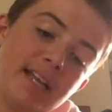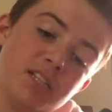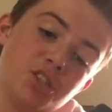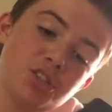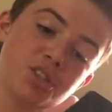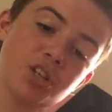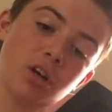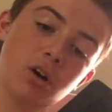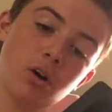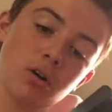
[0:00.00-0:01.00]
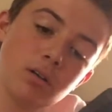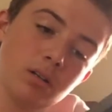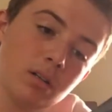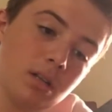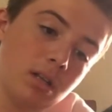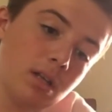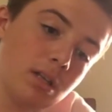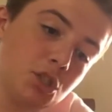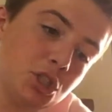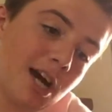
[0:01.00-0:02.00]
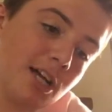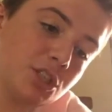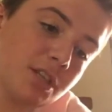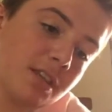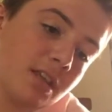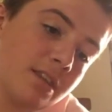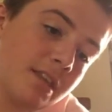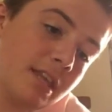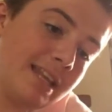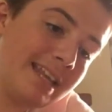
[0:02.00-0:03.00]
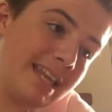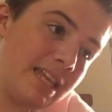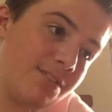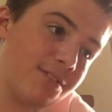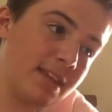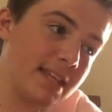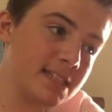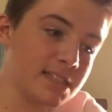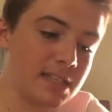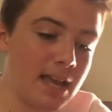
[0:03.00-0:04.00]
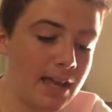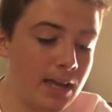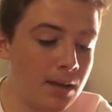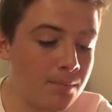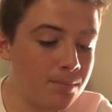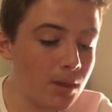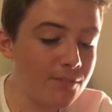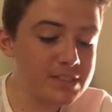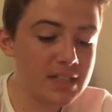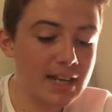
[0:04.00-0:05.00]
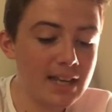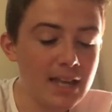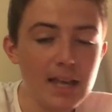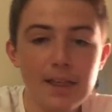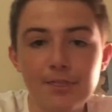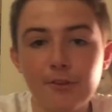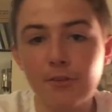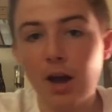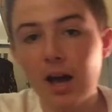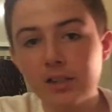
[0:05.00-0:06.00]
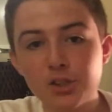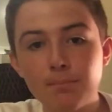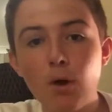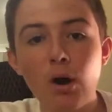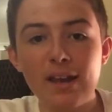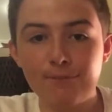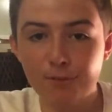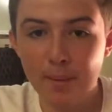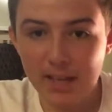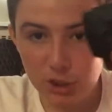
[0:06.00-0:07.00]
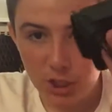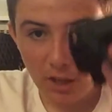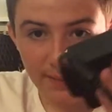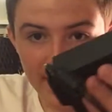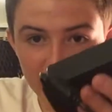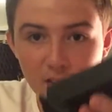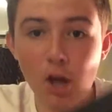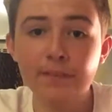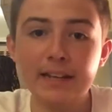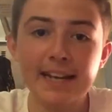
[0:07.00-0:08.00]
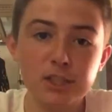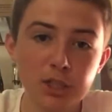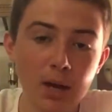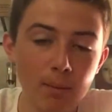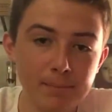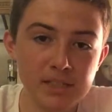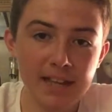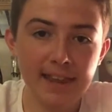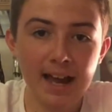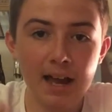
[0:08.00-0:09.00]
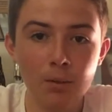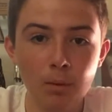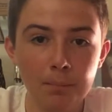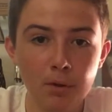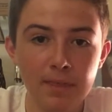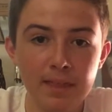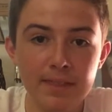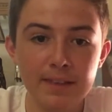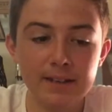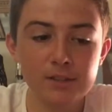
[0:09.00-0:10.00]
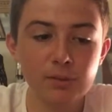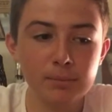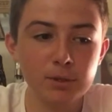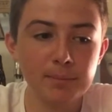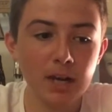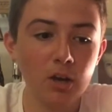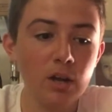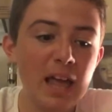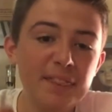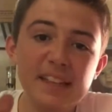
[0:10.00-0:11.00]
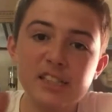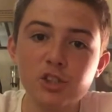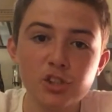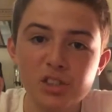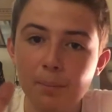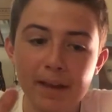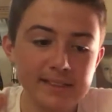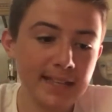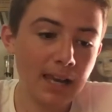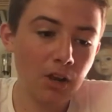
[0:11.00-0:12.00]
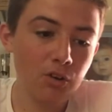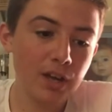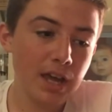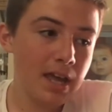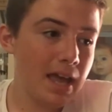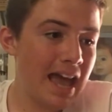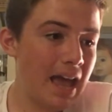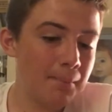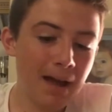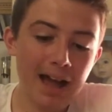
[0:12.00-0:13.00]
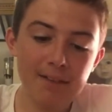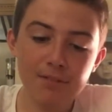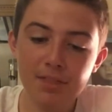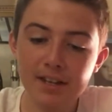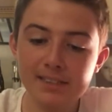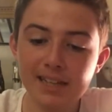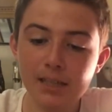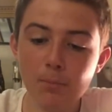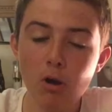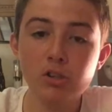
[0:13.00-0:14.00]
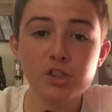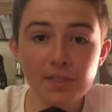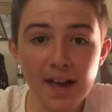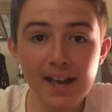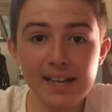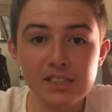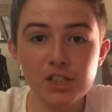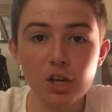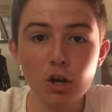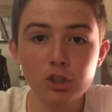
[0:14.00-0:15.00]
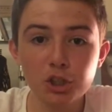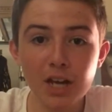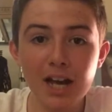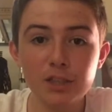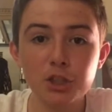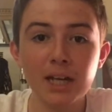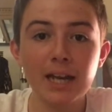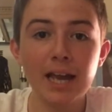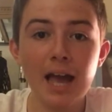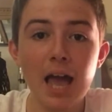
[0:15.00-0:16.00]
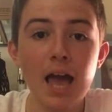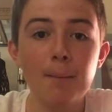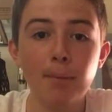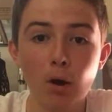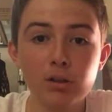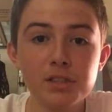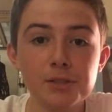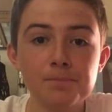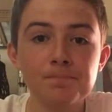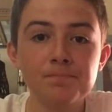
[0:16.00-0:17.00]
It's just your charger that you need for this. Obviously, there are some more information on this on the DJI website that I will put in the description below. This is just a basic look at everything inside the box. So that is your charging box.